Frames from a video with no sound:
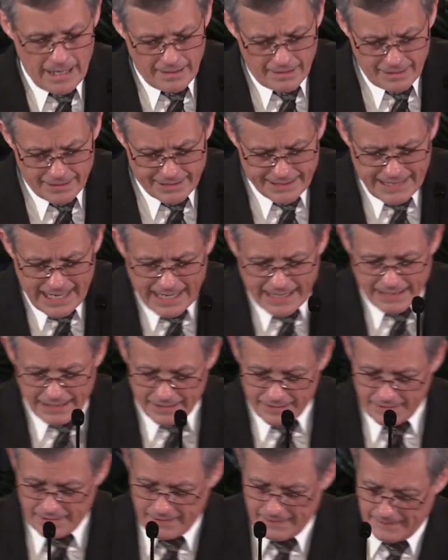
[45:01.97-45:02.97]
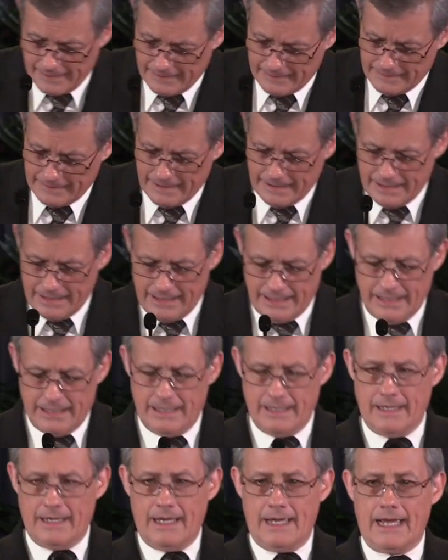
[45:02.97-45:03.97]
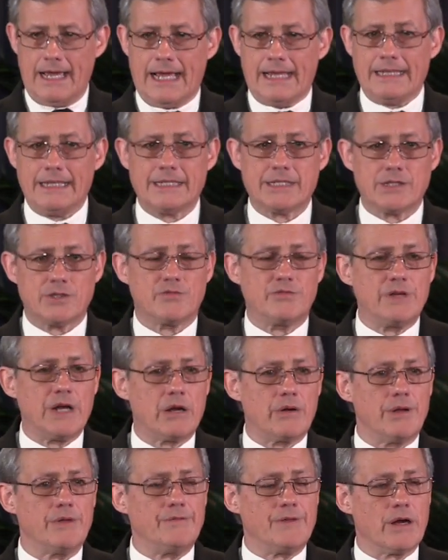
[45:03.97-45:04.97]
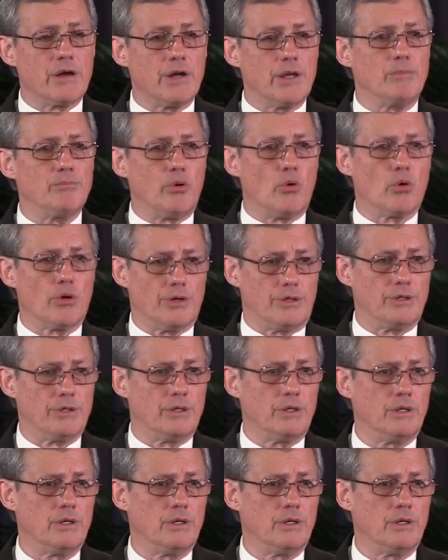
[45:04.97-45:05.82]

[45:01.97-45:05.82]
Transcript: The second, and this is very, very important